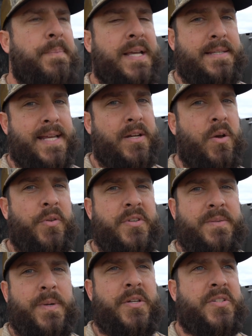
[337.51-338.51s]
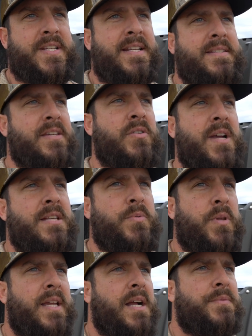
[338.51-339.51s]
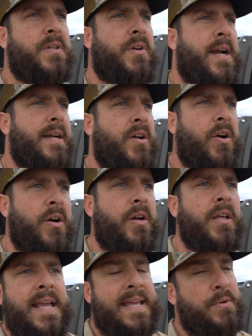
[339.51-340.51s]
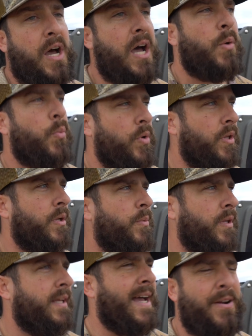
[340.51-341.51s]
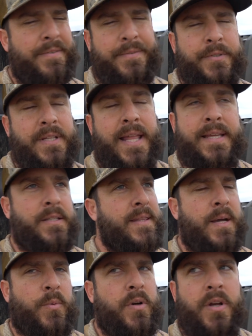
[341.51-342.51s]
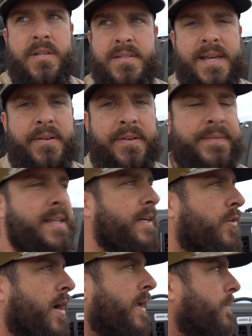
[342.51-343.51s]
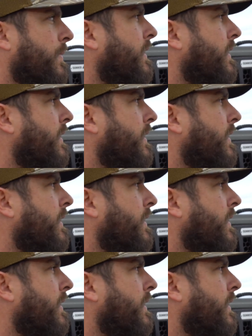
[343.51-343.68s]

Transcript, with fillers: because I know there's some other states that you guys really have to grind hard and hunt really, I don't even like that word, honestly. I don't even like grind,